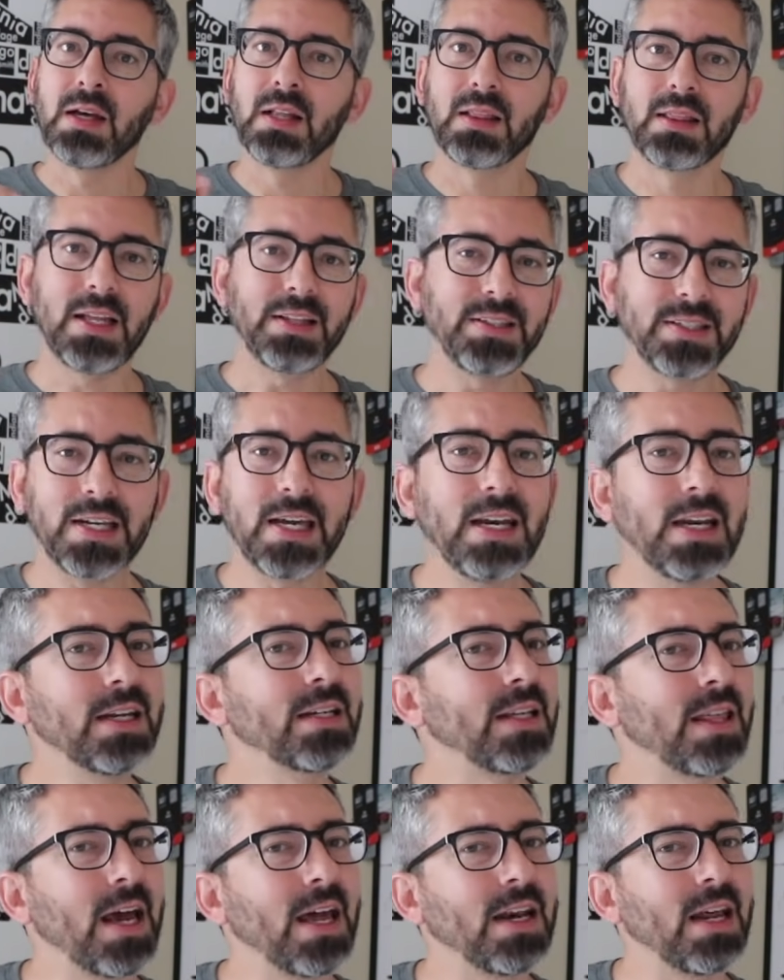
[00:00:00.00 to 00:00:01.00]
Let's get
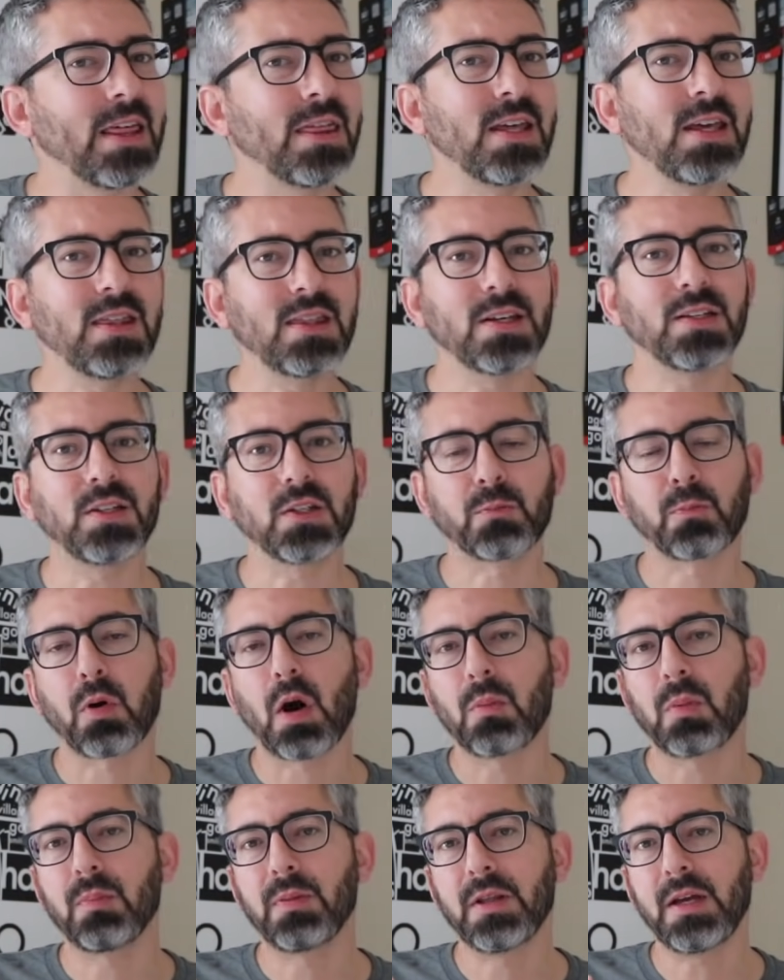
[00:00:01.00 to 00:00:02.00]
into that. And I think this is
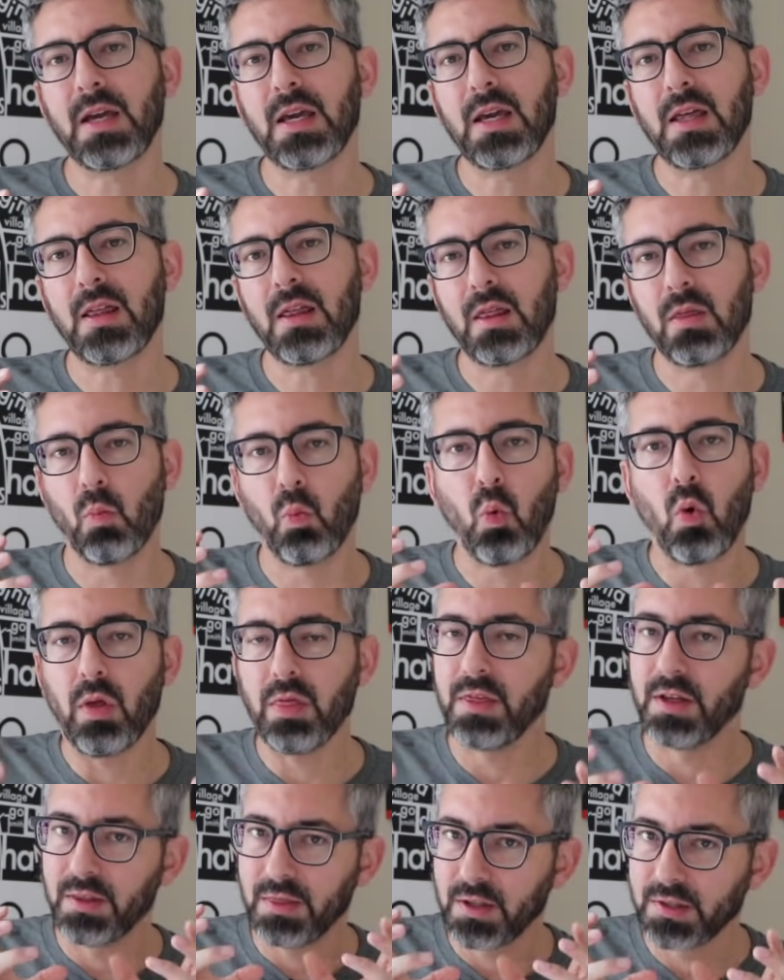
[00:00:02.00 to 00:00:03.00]
probably
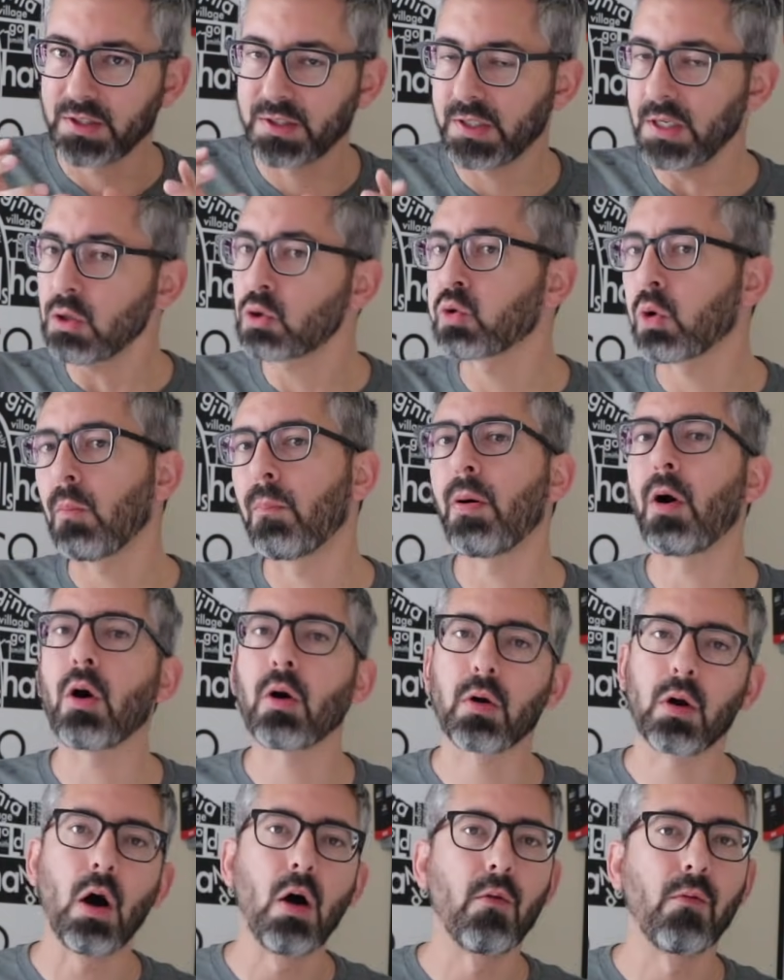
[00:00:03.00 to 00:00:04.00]
the central
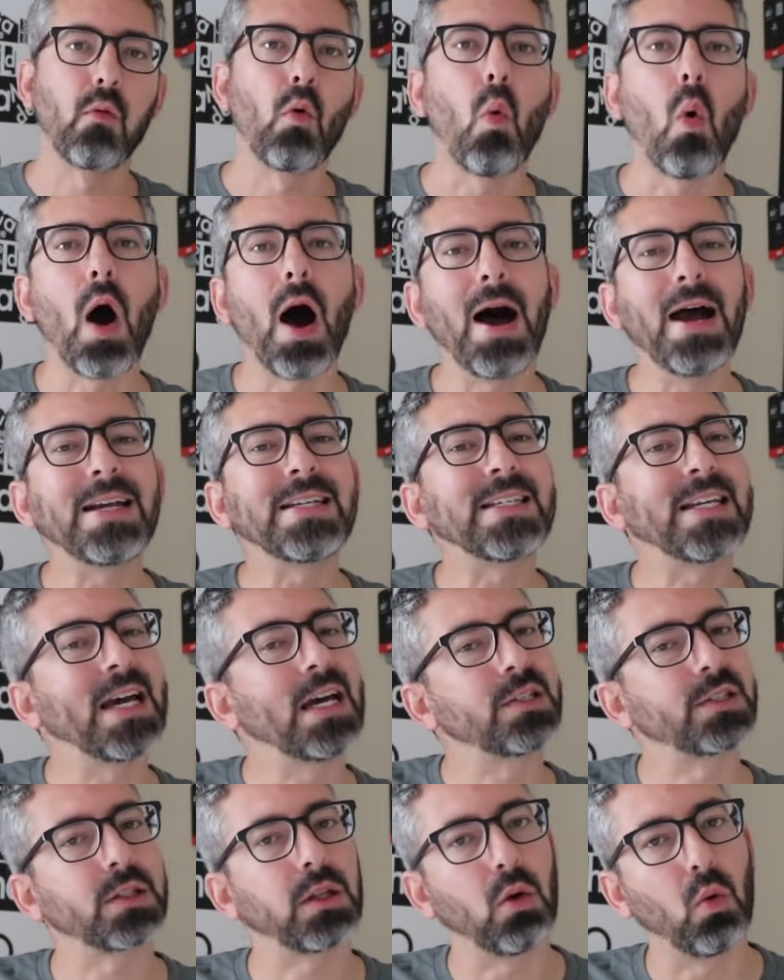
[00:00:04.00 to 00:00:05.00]
part of why
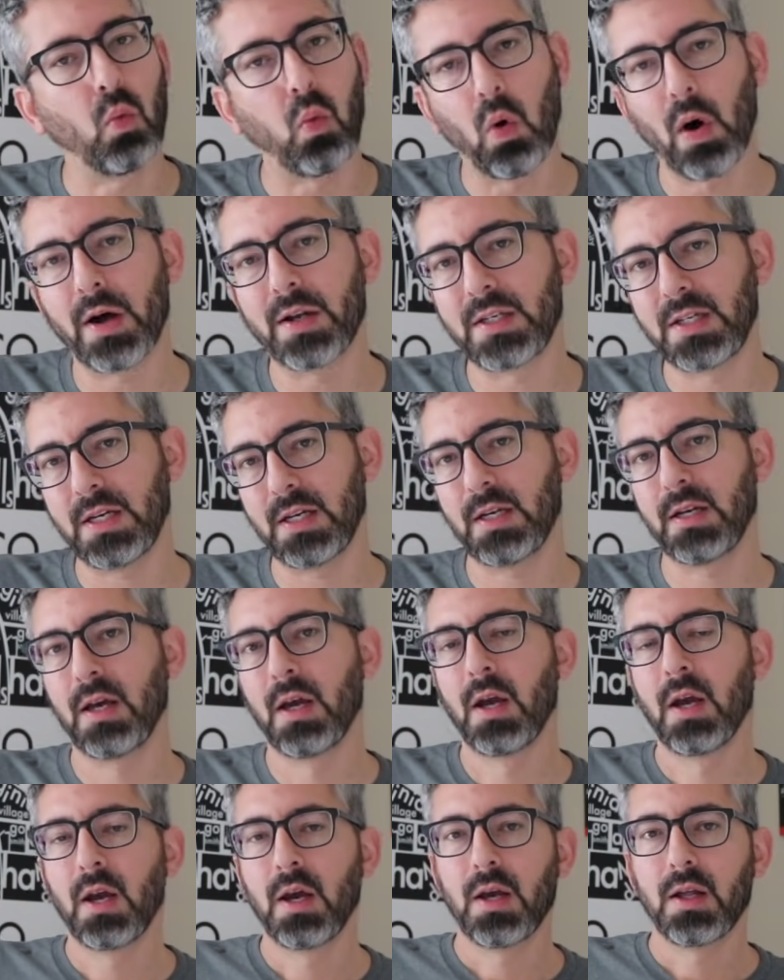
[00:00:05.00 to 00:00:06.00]
Tesla wanted
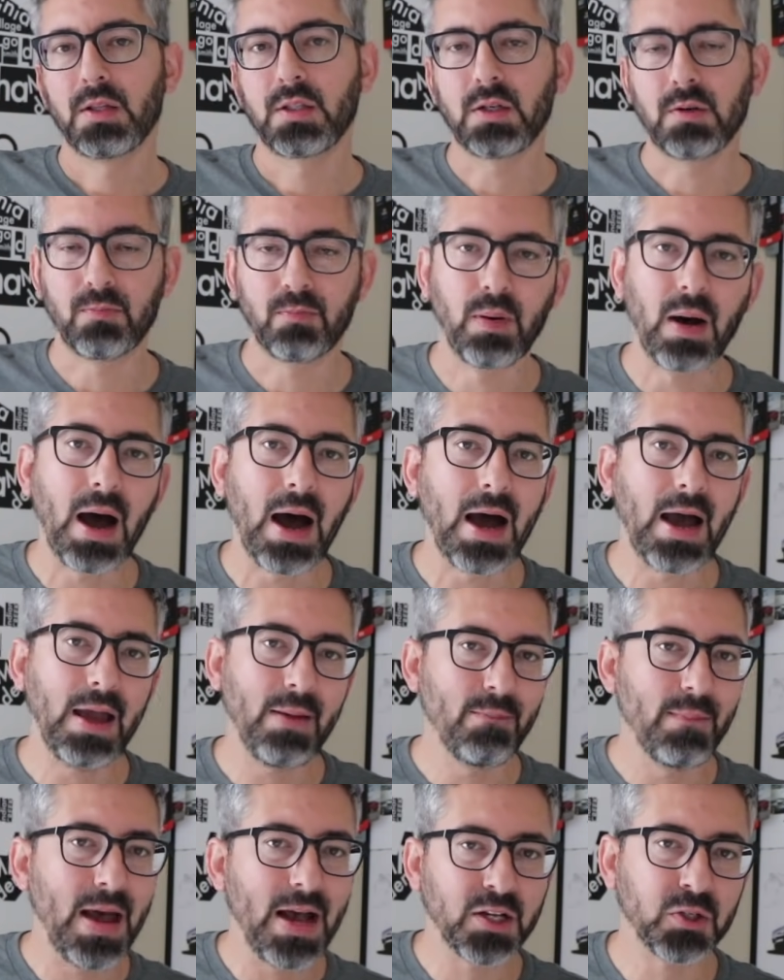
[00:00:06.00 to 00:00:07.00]
to buy
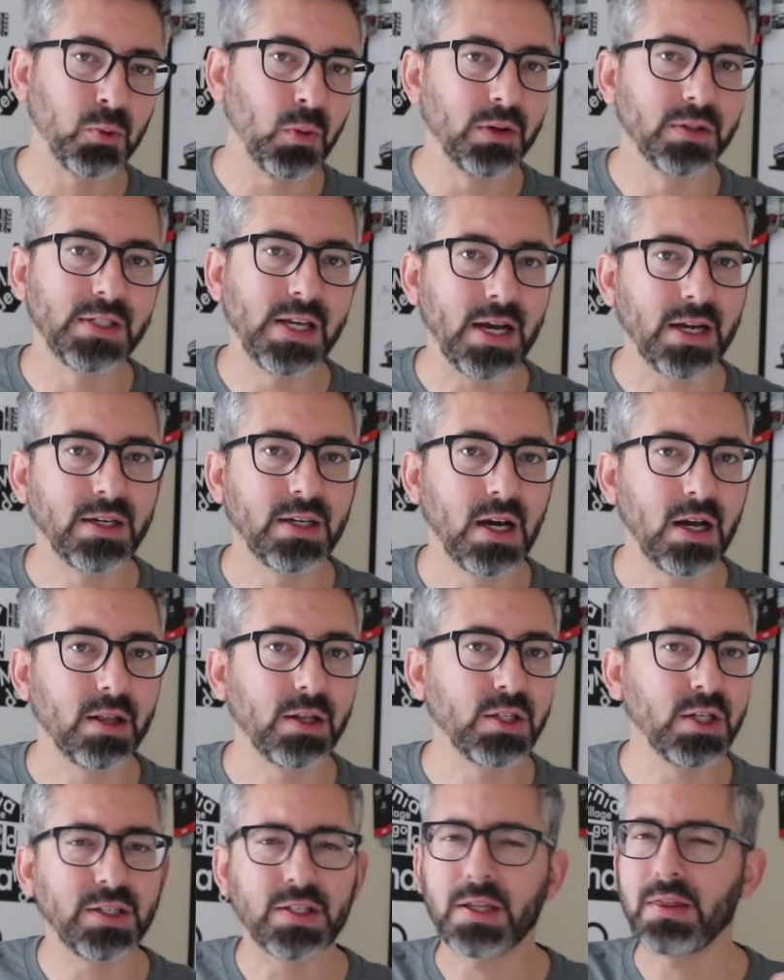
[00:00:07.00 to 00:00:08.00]
Maxwell Technologies.